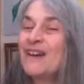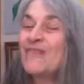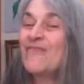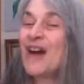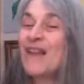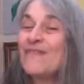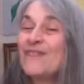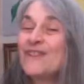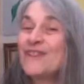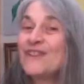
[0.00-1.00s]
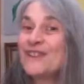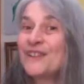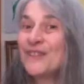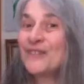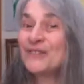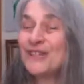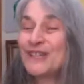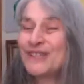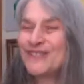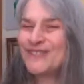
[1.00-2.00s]
five
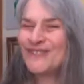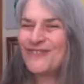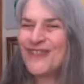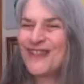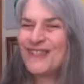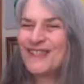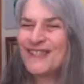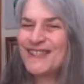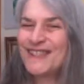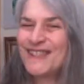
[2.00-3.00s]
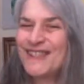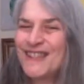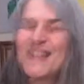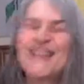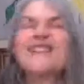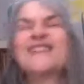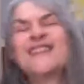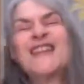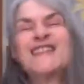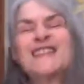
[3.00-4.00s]
closest friends. So
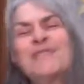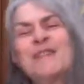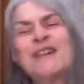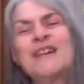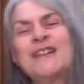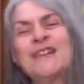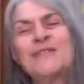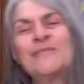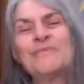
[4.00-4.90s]
that should be a clue.